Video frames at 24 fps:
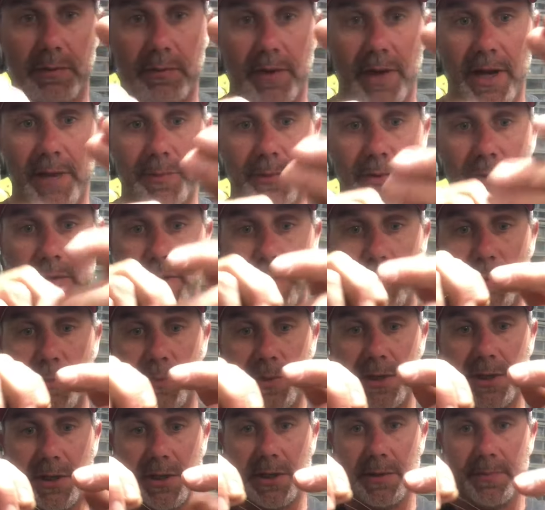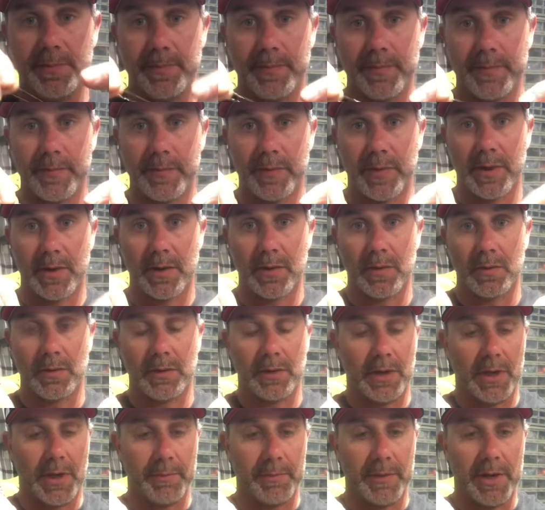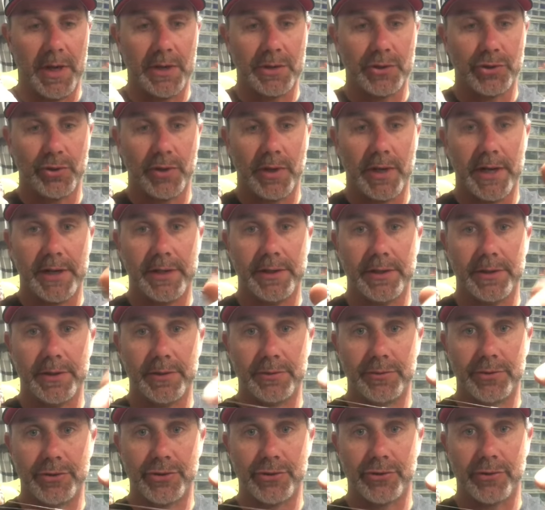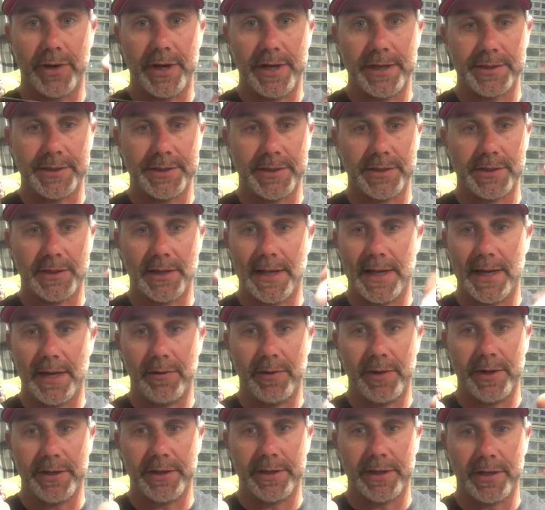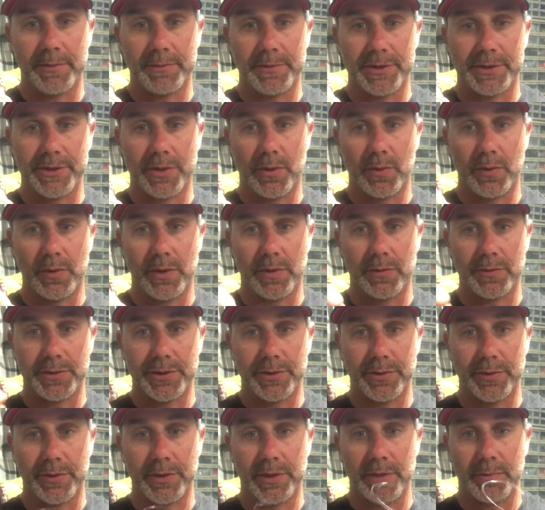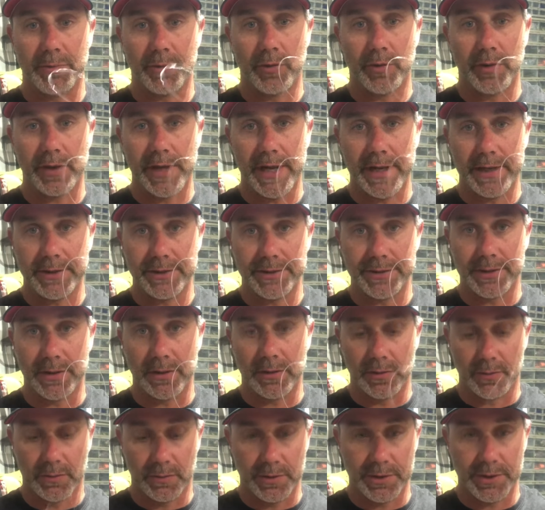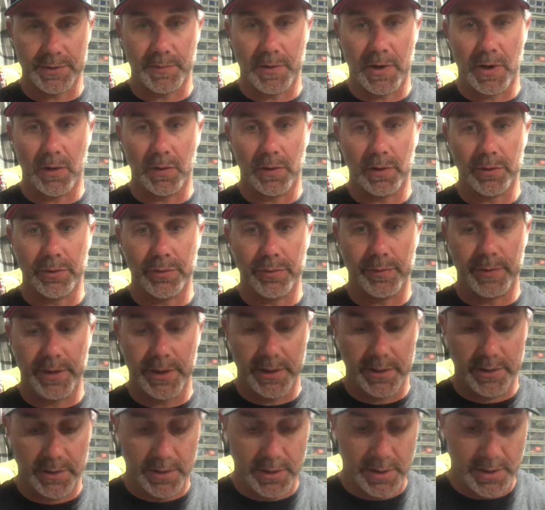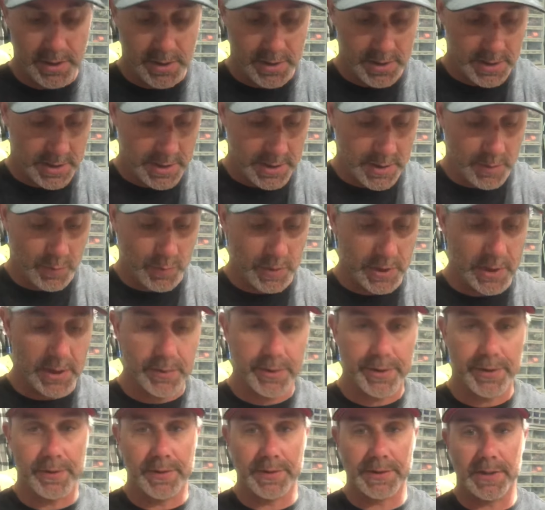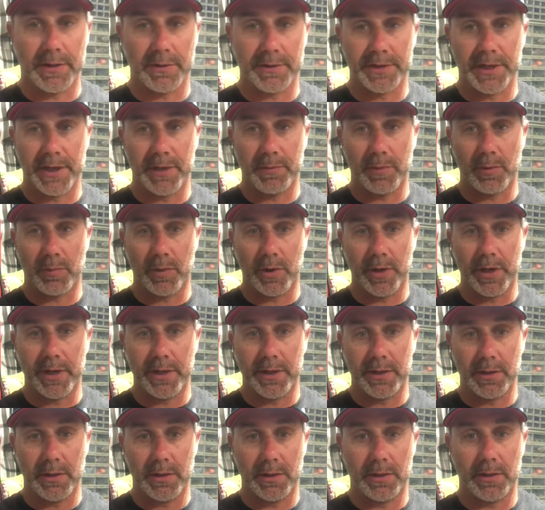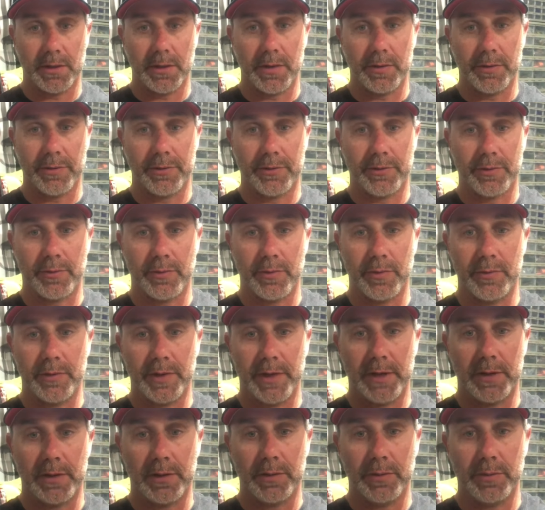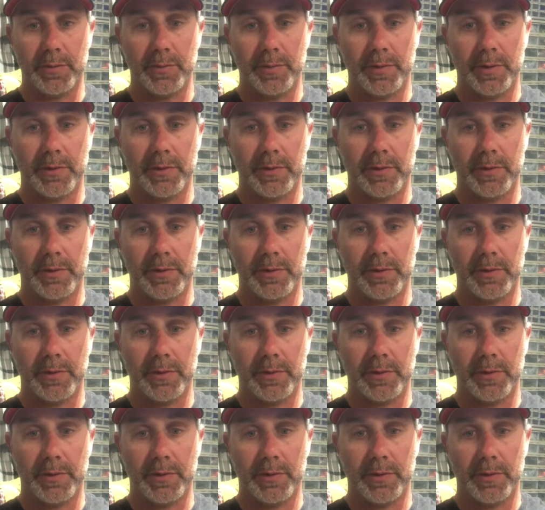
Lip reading: wrap it around my pinky. I'm not trying to stretch this line or anything. I'm just holding on to it, and I'm creating just a small loop there. And what I'll do is I'll take my braid, go through that loop,